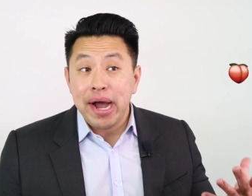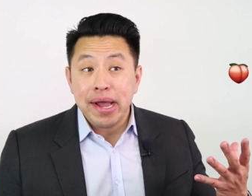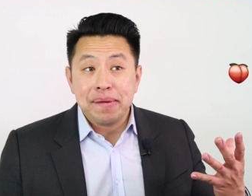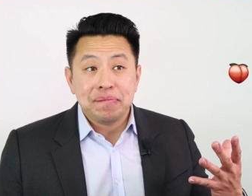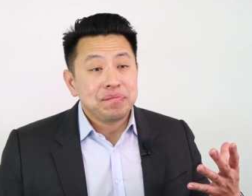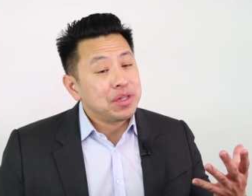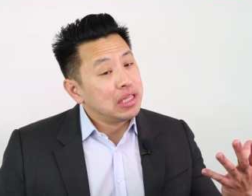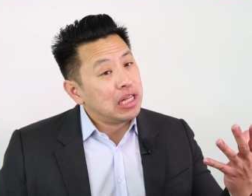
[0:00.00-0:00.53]

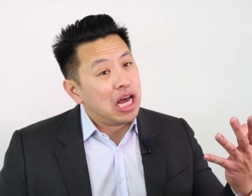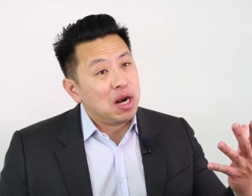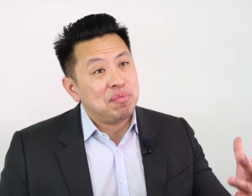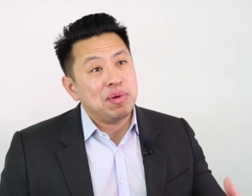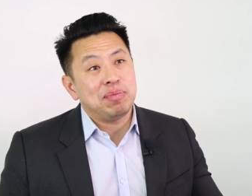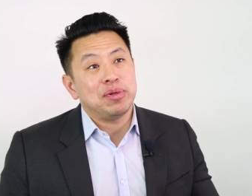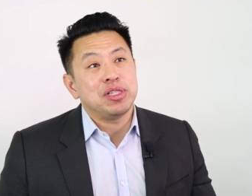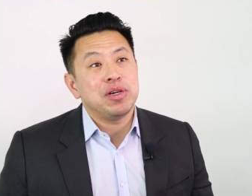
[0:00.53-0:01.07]
but a lot
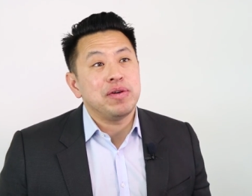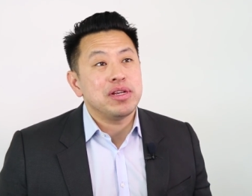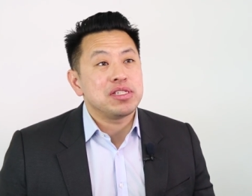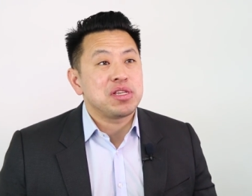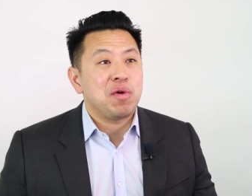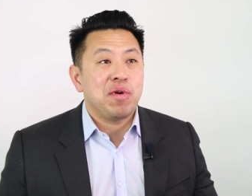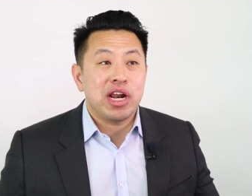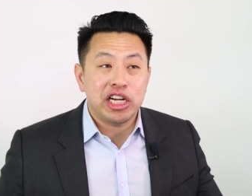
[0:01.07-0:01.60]
of people do it.
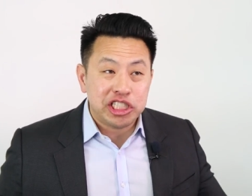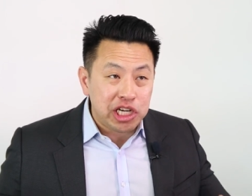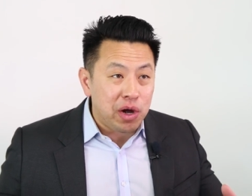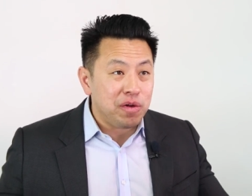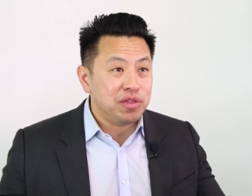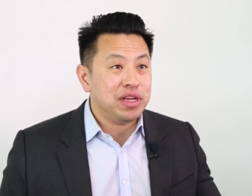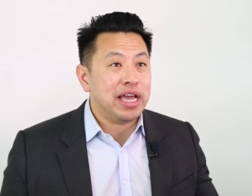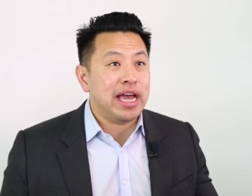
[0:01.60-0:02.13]
So I want to share with